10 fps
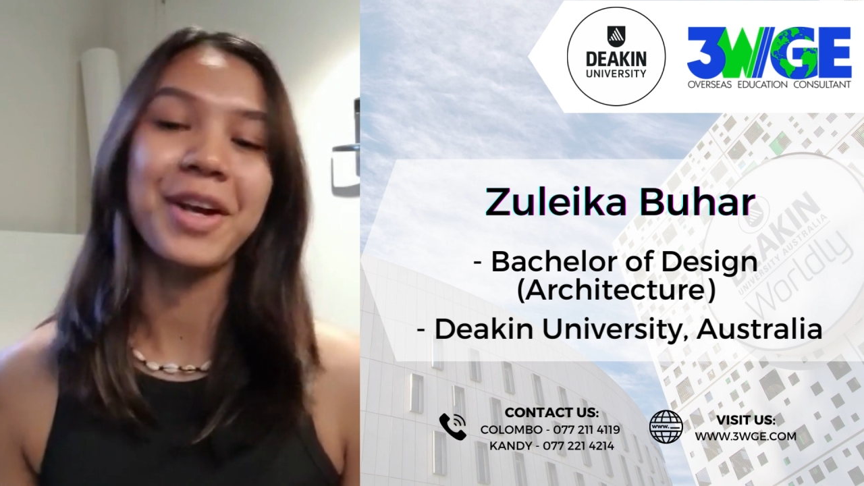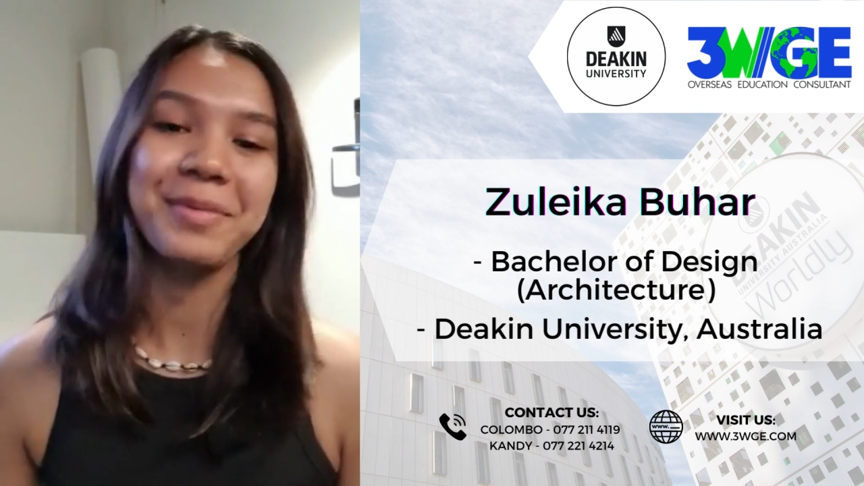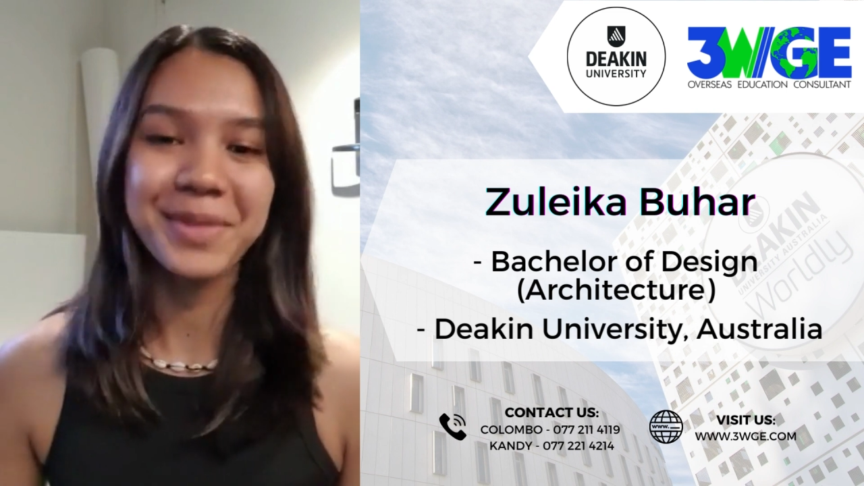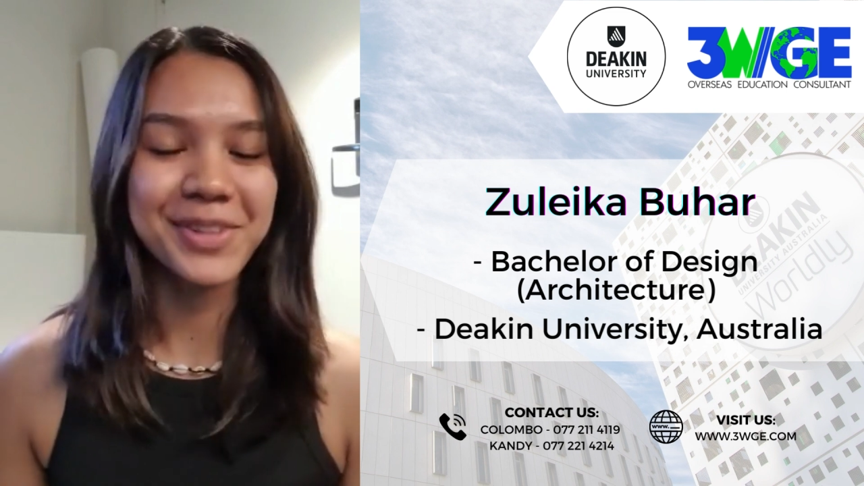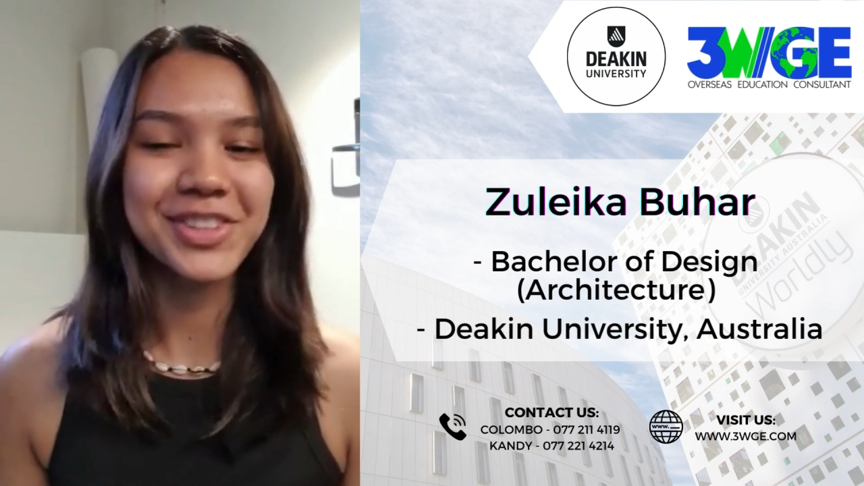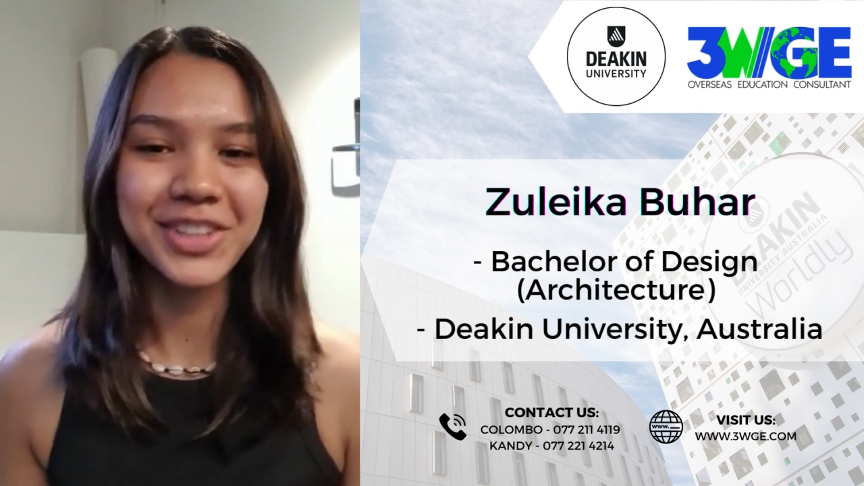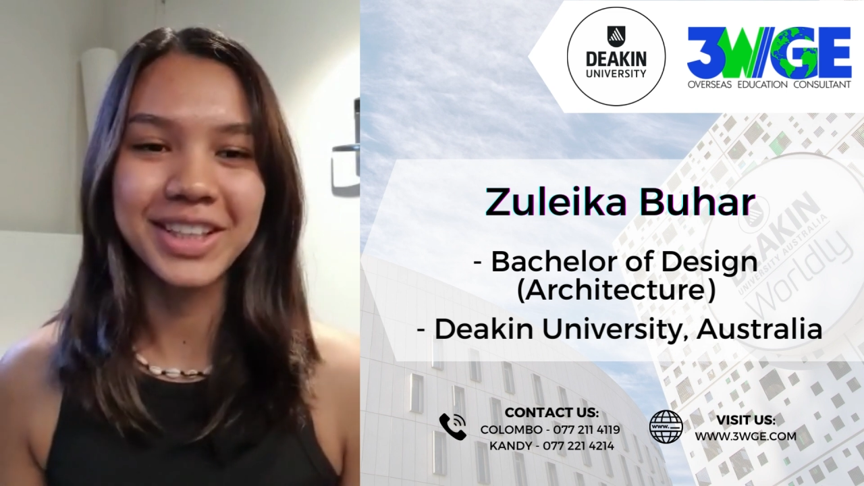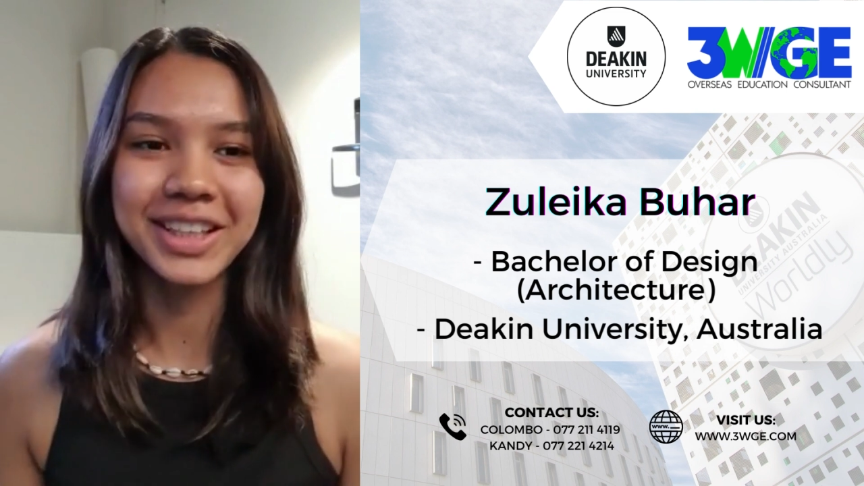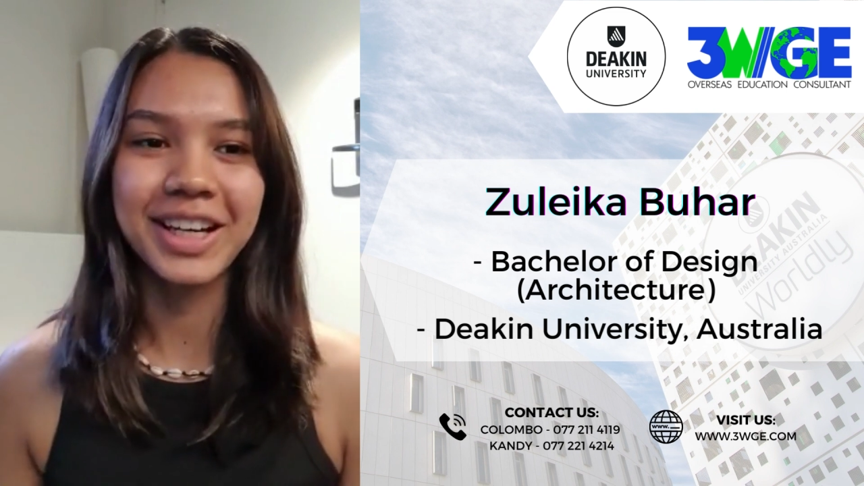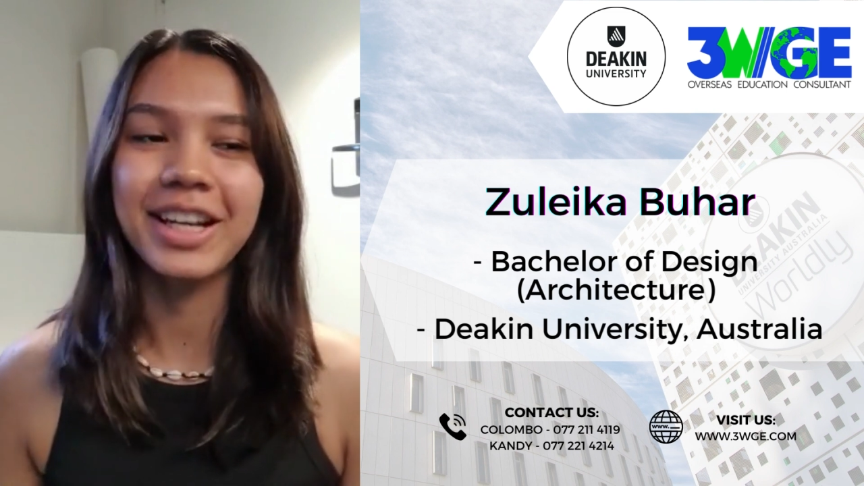I am in
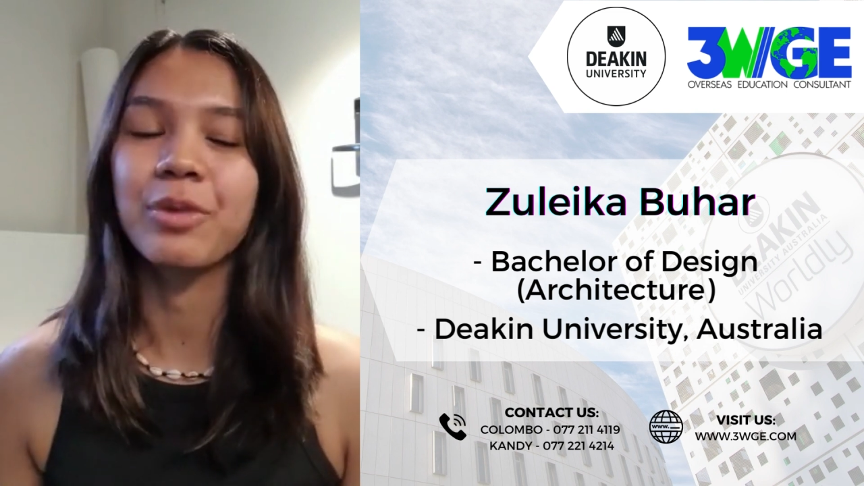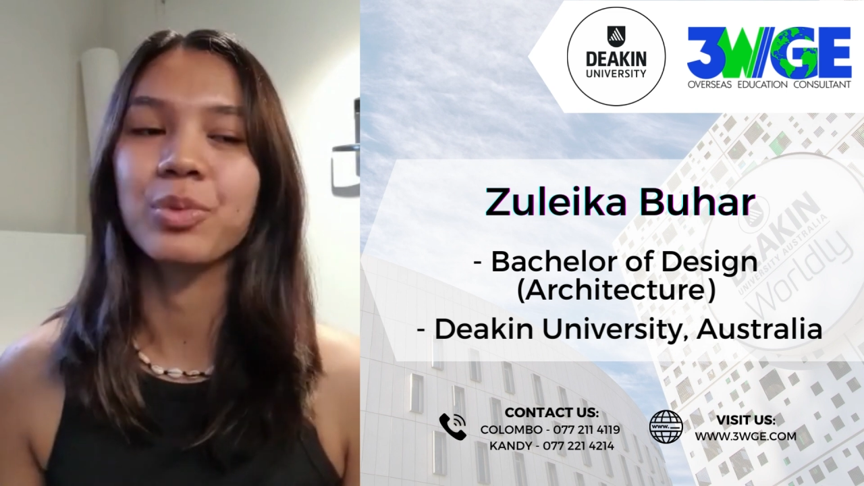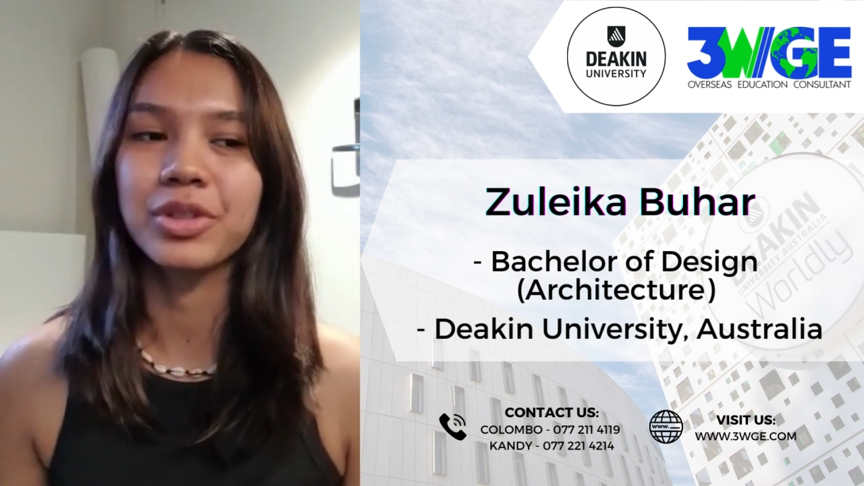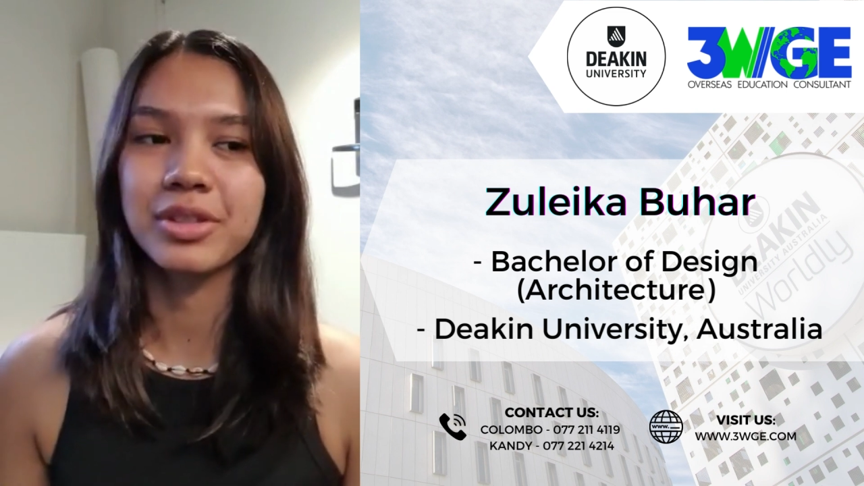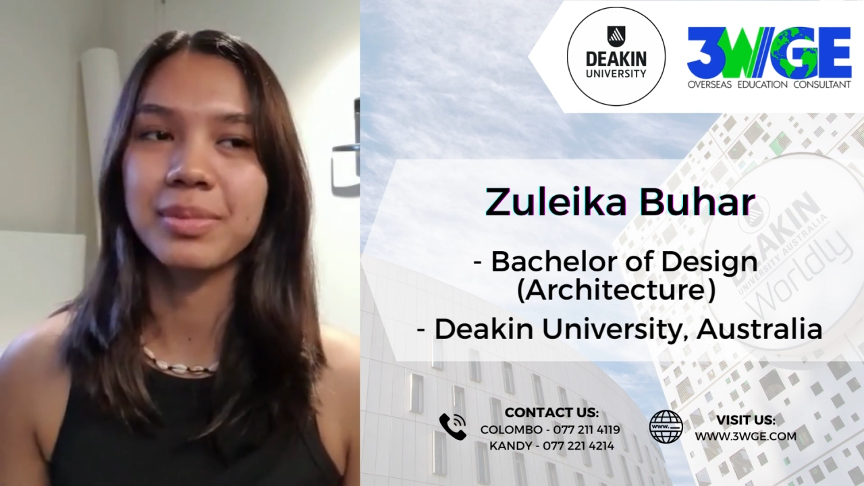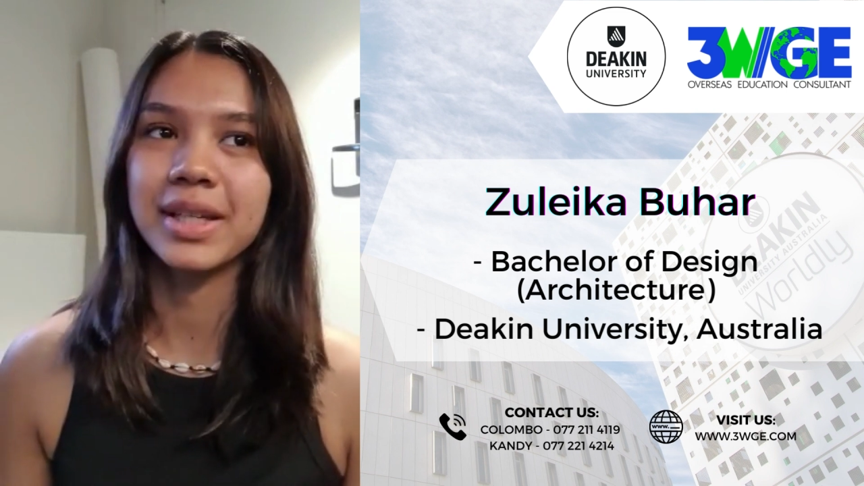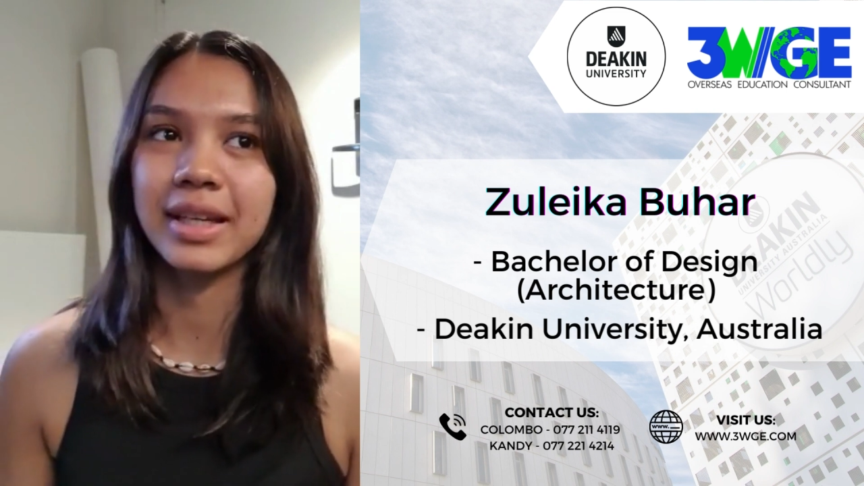Australia, and I wouldn't be